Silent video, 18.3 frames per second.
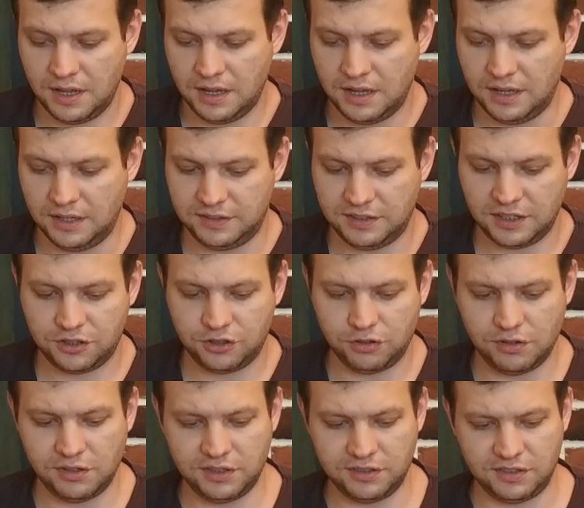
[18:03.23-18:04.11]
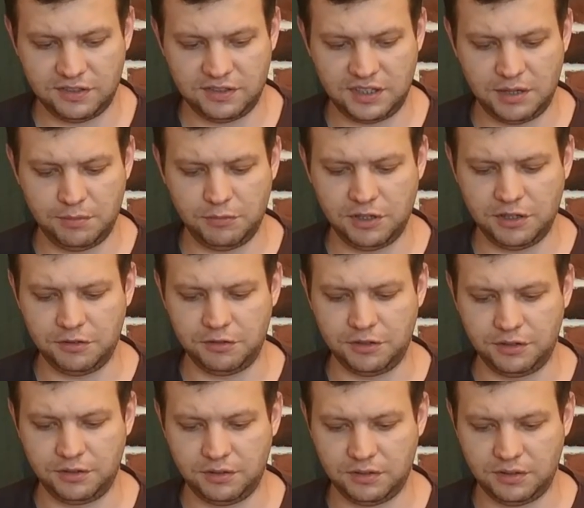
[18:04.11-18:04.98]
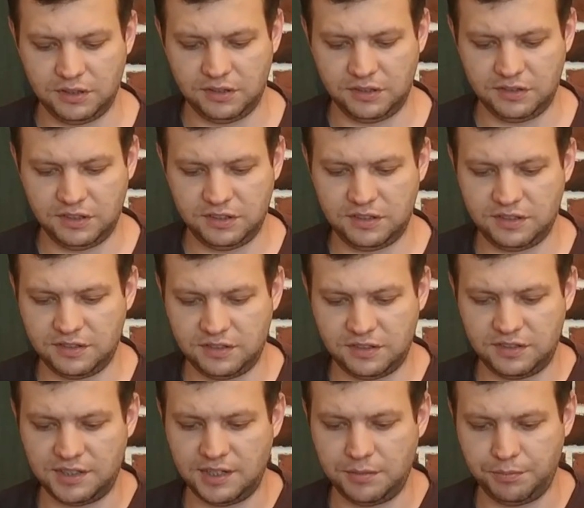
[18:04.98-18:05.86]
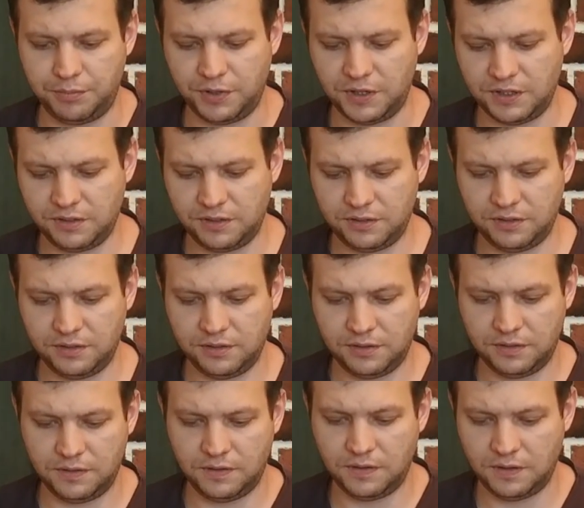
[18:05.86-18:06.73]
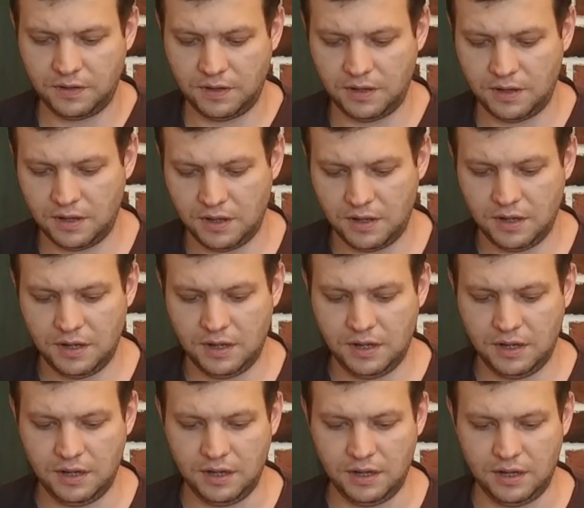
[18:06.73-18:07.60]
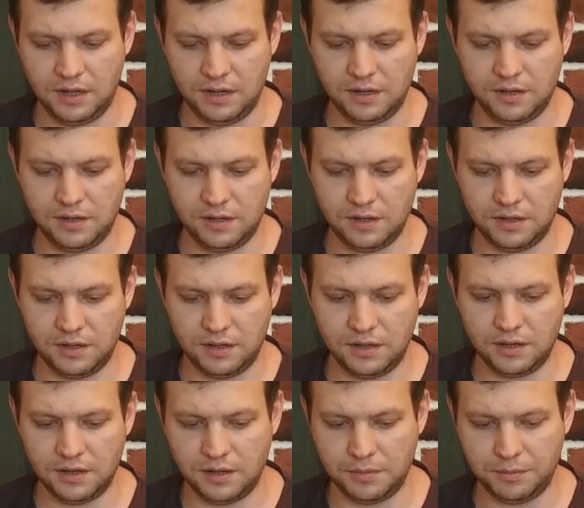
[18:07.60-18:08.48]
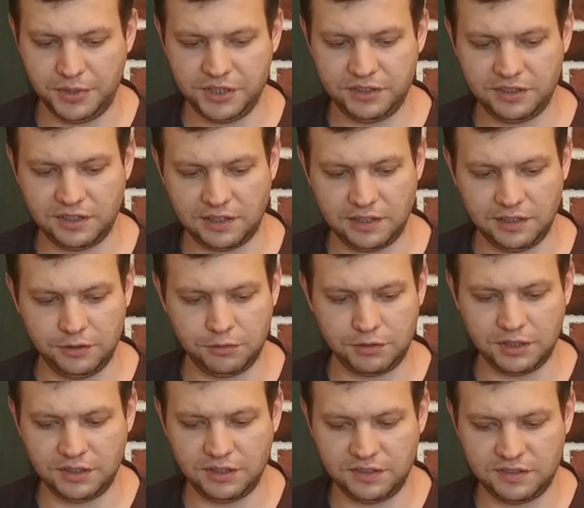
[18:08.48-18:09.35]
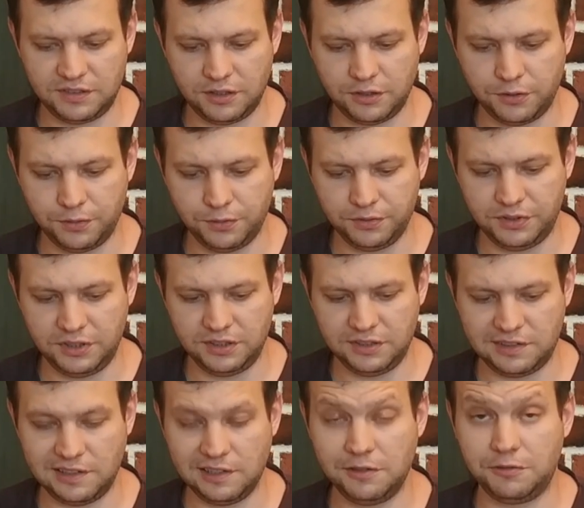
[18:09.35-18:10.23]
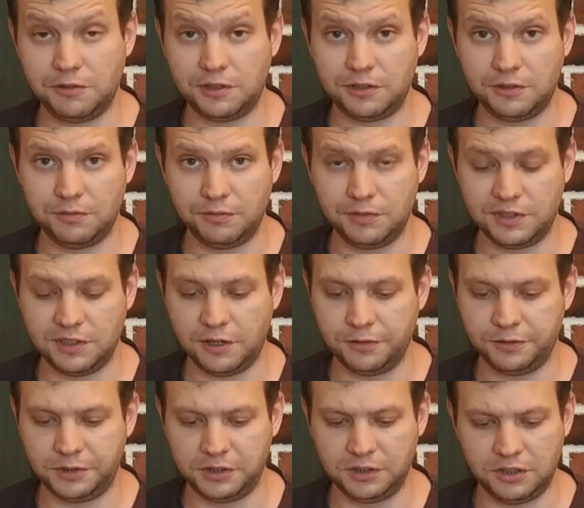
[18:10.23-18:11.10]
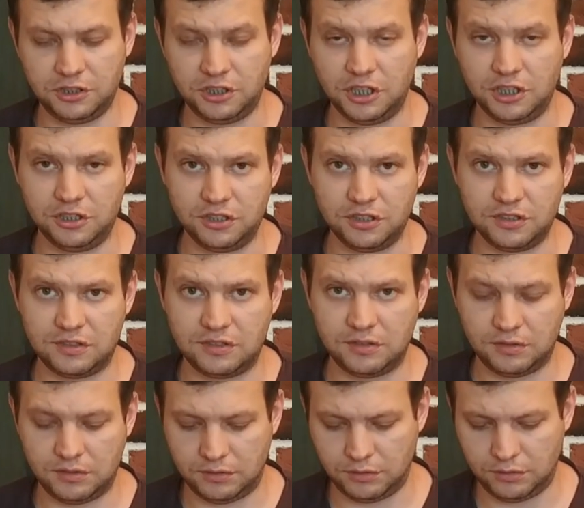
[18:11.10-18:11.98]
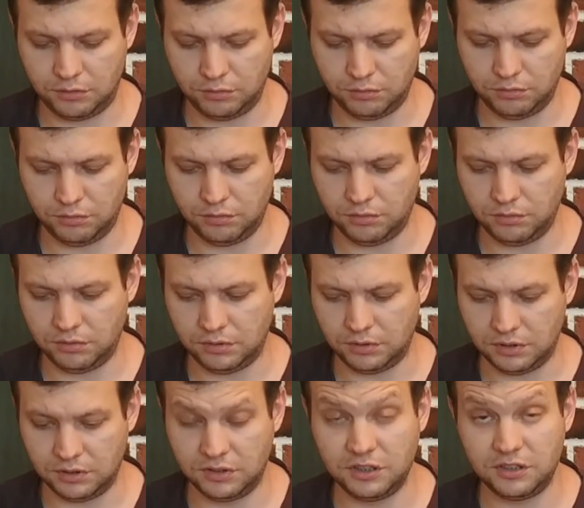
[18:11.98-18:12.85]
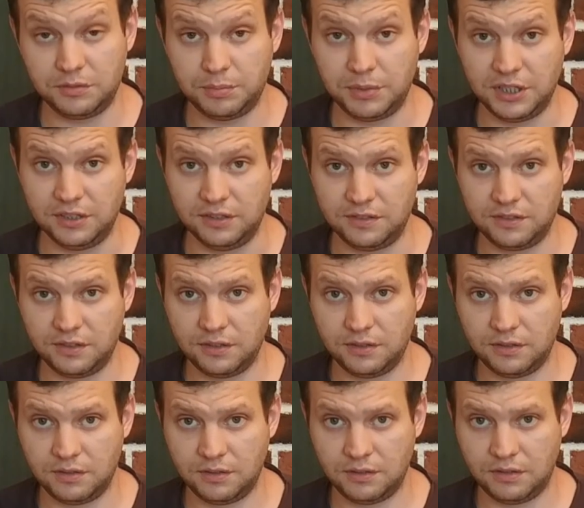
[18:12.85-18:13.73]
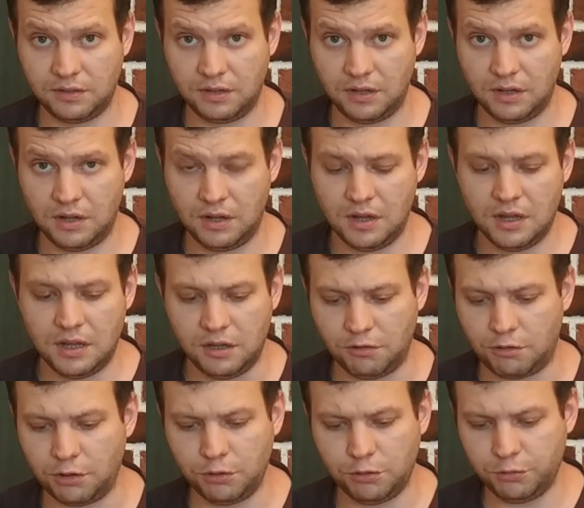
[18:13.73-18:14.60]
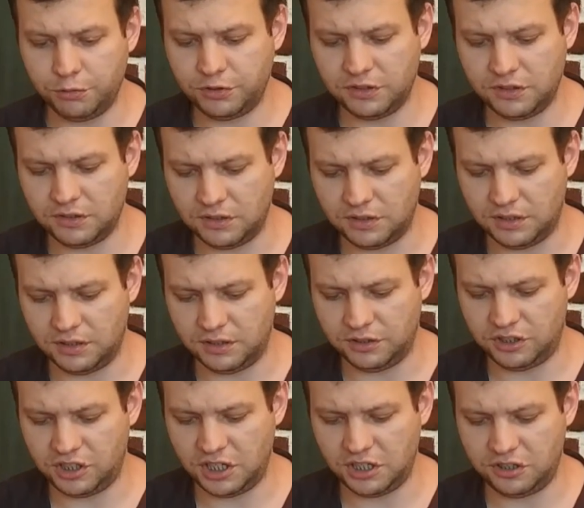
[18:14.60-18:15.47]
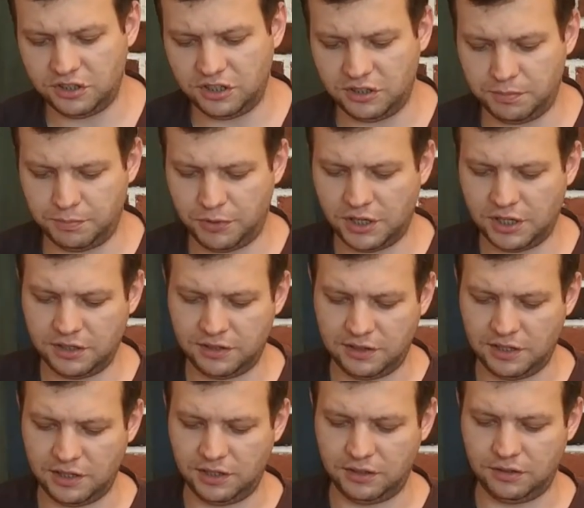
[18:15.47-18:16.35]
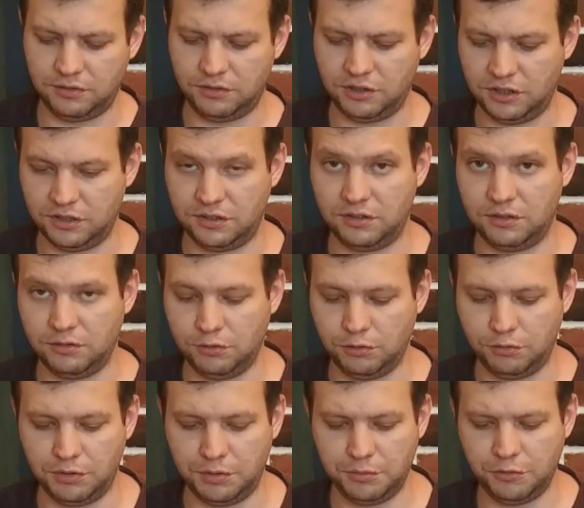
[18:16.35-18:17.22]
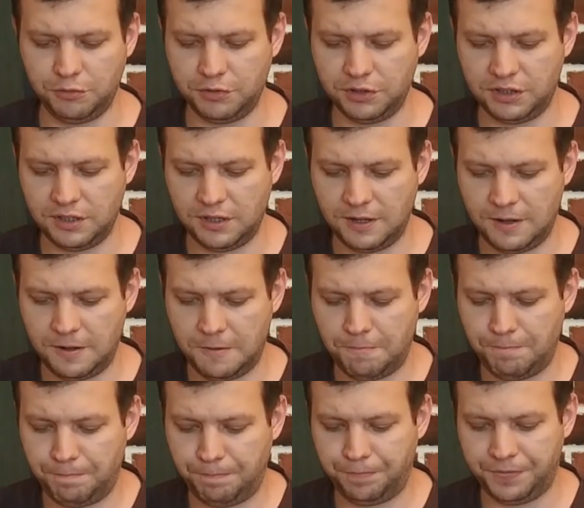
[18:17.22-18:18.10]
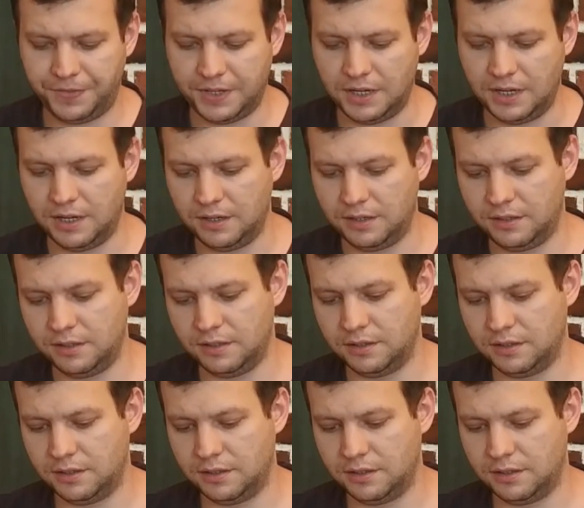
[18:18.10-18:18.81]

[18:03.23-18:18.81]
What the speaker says: it's actually the same lever. This is the same part. And basically you can install this lever without any changes to this base. You can also change this part, like just remove it and